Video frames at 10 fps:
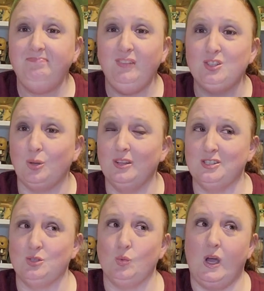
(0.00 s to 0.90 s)
So this
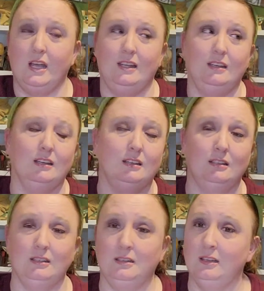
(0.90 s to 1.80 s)
is why
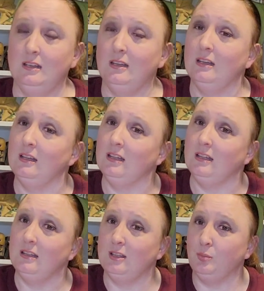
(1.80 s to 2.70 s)

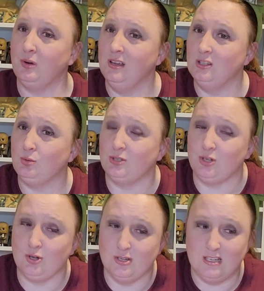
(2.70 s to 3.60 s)
the prince was
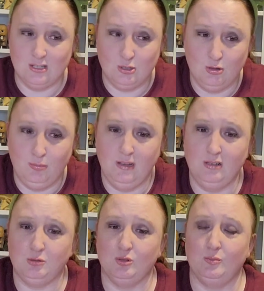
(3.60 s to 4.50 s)
turned into the
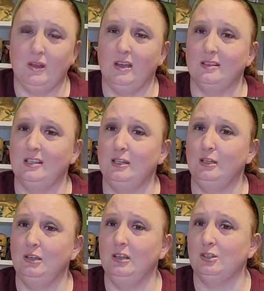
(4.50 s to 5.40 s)
beast, was because
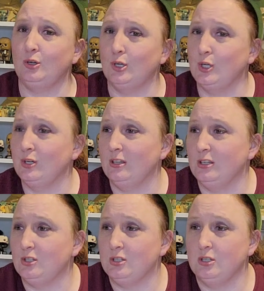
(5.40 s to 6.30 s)
he turned
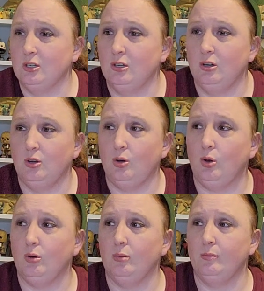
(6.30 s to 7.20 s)
this
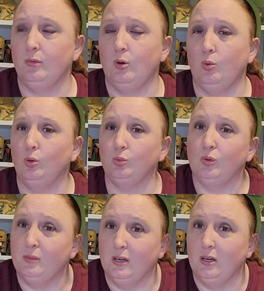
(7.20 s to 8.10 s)
old
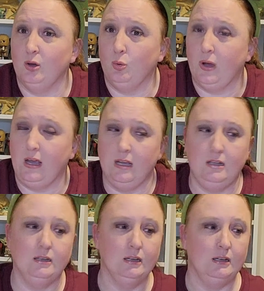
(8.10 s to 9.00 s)
woman away,